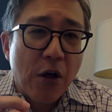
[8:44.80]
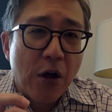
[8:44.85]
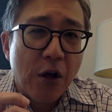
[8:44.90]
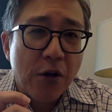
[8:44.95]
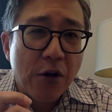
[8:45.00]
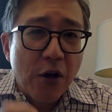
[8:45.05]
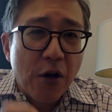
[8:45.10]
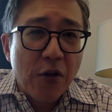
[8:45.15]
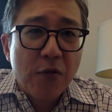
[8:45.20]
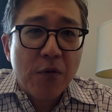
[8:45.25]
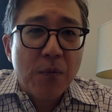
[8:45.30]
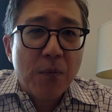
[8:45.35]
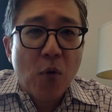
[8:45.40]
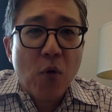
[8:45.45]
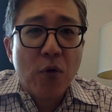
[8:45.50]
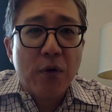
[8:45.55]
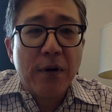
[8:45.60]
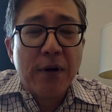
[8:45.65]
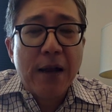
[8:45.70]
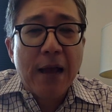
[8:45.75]
Another
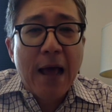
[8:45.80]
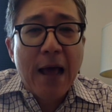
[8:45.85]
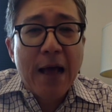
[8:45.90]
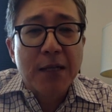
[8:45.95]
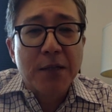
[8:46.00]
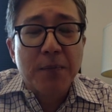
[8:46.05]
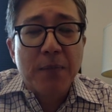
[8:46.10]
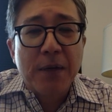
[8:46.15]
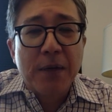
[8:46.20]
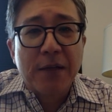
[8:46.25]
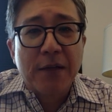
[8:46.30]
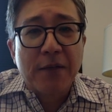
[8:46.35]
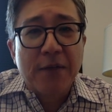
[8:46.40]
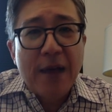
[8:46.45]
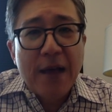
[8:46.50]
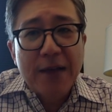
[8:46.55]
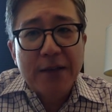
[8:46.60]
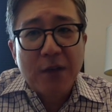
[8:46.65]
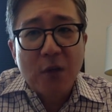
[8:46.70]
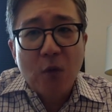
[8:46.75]
important aspect of
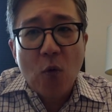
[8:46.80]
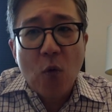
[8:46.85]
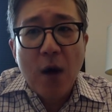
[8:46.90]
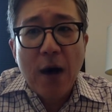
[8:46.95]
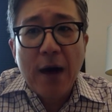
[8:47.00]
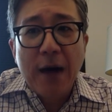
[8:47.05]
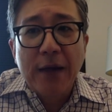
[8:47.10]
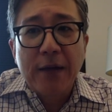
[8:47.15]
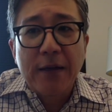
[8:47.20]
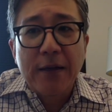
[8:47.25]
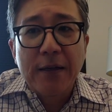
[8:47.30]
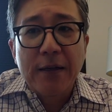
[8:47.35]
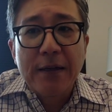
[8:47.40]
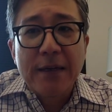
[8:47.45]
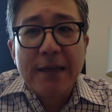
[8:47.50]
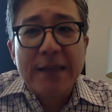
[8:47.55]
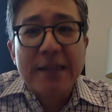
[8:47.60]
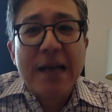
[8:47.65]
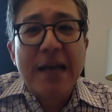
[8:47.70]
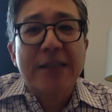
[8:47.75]
asking why
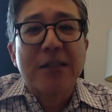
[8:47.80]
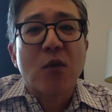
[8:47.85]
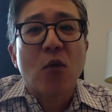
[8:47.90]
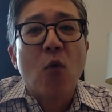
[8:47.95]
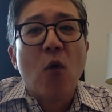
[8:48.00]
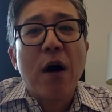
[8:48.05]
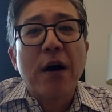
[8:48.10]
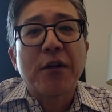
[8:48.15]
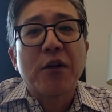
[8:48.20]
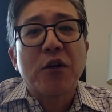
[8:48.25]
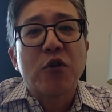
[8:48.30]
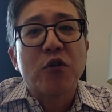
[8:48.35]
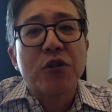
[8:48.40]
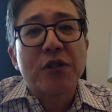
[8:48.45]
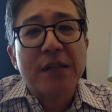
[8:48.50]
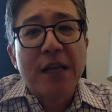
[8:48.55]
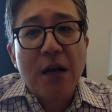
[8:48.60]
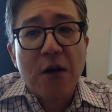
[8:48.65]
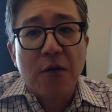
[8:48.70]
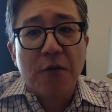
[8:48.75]
is asking why to
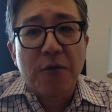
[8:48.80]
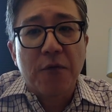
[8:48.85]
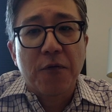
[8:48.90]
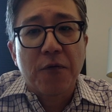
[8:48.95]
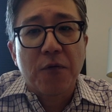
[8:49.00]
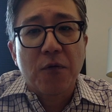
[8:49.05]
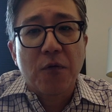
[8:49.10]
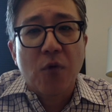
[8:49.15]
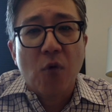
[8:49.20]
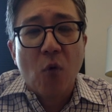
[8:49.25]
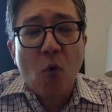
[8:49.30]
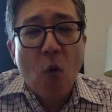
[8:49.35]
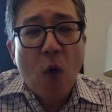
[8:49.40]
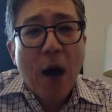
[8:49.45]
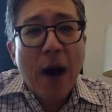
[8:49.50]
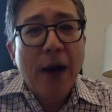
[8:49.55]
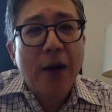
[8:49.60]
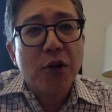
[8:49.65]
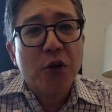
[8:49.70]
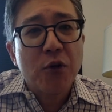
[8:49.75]
yourself.
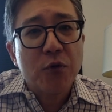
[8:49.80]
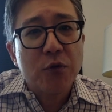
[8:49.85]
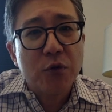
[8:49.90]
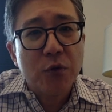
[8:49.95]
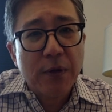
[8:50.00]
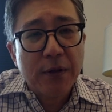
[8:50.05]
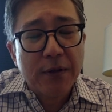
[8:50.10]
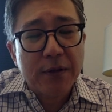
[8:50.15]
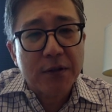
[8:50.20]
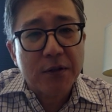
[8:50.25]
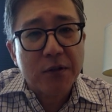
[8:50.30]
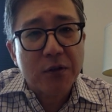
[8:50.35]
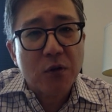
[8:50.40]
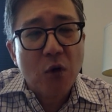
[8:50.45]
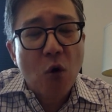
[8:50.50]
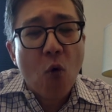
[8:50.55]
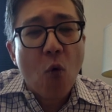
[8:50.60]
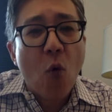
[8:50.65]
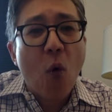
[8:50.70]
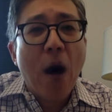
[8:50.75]
Why are you doing this?
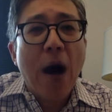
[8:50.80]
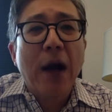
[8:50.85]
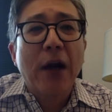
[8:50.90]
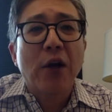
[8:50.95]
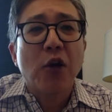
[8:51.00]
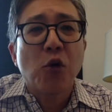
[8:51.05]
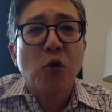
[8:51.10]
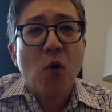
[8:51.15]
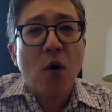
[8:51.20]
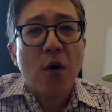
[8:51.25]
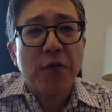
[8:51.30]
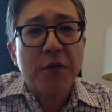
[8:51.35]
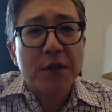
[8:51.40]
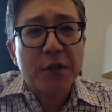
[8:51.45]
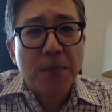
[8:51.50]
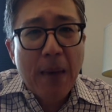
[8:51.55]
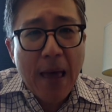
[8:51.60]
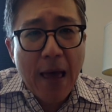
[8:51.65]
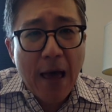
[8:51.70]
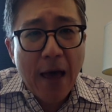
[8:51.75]
Why are you on this
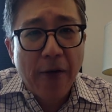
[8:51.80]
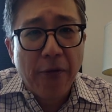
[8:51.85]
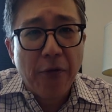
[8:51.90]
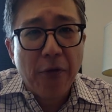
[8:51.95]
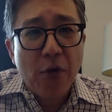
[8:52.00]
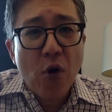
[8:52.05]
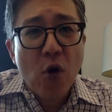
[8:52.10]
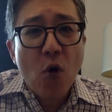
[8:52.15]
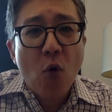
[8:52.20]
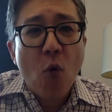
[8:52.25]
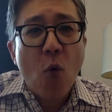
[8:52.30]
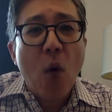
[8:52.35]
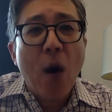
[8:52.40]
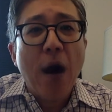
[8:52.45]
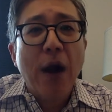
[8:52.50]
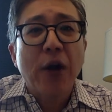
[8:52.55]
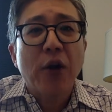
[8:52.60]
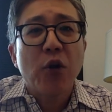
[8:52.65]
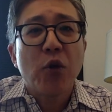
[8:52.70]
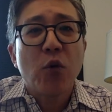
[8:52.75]
path?
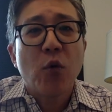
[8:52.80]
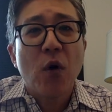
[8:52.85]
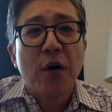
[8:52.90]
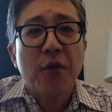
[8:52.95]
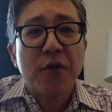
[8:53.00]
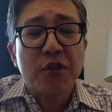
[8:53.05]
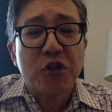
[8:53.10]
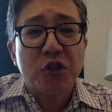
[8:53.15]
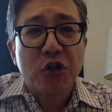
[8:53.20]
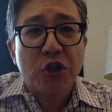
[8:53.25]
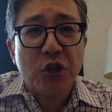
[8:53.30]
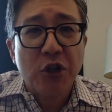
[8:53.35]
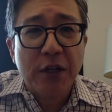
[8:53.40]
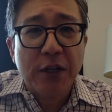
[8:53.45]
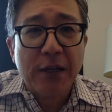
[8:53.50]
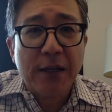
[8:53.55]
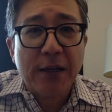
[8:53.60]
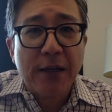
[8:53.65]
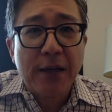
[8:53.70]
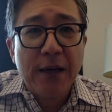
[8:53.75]
Why are you on this
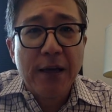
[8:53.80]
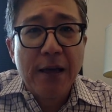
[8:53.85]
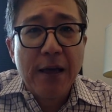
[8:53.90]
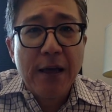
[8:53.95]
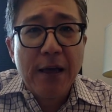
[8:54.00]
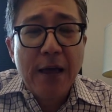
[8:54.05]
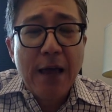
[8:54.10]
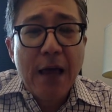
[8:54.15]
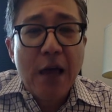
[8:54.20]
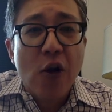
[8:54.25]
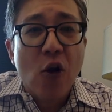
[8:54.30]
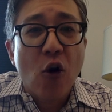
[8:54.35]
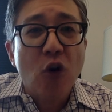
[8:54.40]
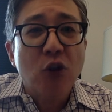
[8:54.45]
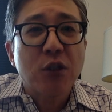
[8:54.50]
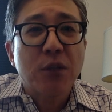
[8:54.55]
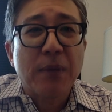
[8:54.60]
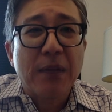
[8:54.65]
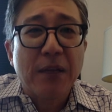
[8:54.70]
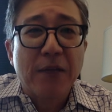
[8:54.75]
journey? And
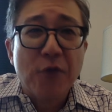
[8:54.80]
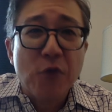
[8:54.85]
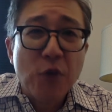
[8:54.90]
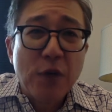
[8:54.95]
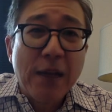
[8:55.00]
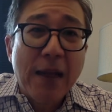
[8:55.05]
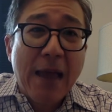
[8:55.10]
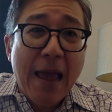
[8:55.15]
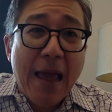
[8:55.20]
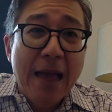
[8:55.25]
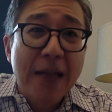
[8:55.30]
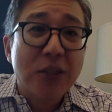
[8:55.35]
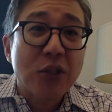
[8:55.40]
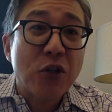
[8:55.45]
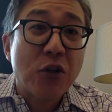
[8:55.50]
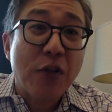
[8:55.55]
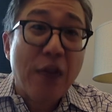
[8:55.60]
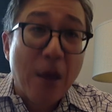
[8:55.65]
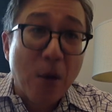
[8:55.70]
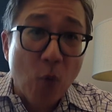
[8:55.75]
ultimately, if you can
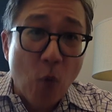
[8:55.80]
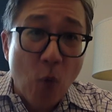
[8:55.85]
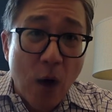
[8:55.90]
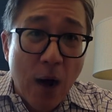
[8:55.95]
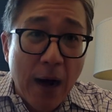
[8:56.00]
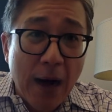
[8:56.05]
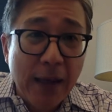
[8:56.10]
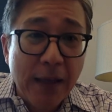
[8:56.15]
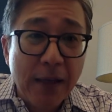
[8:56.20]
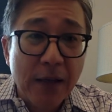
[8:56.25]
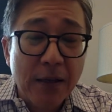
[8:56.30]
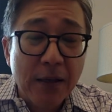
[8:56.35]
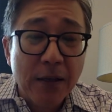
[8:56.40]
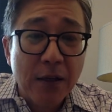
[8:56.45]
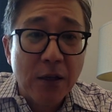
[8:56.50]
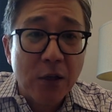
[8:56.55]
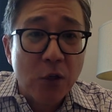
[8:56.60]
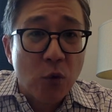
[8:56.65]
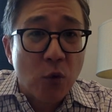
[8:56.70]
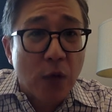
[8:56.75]
answer that why,
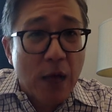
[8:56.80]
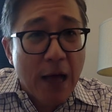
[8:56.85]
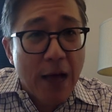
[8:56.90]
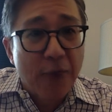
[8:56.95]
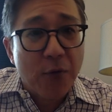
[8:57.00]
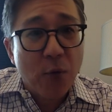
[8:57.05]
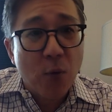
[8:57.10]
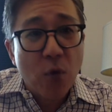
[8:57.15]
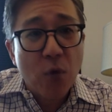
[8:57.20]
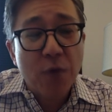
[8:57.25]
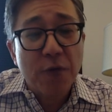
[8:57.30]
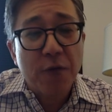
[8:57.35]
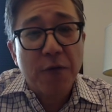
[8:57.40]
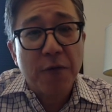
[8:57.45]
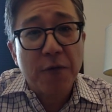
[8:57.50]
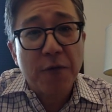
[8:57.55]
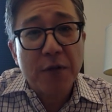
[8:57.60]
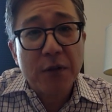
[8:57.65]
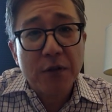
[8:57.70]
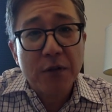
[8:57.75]
you will have a more
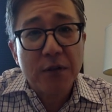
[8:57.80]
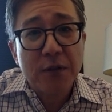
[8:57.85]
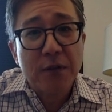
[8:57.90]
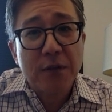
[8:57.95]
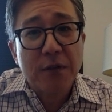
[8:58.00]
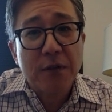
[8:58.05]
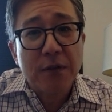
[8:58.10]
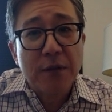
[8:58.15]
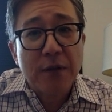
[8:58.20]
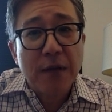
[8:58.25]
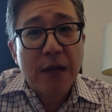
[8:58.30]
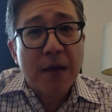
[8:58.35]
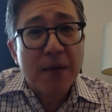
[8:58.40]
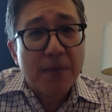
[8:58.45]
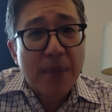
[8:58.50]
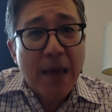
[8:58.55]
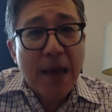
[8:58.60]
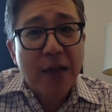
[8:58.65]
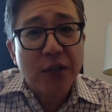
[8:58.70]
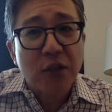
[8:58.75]
fulfilled and
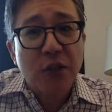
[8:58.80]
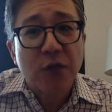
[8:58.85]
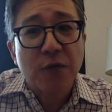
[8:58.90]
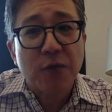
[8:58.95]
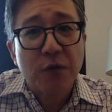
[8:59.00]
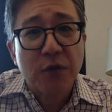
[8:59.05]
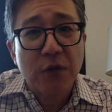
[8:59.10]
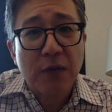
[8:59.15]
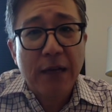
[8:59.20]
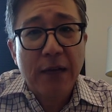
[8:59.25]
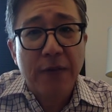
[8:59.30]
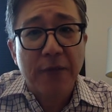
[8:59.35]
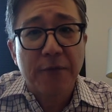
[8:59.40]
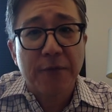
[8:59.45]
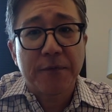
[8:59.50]
passion-filled life.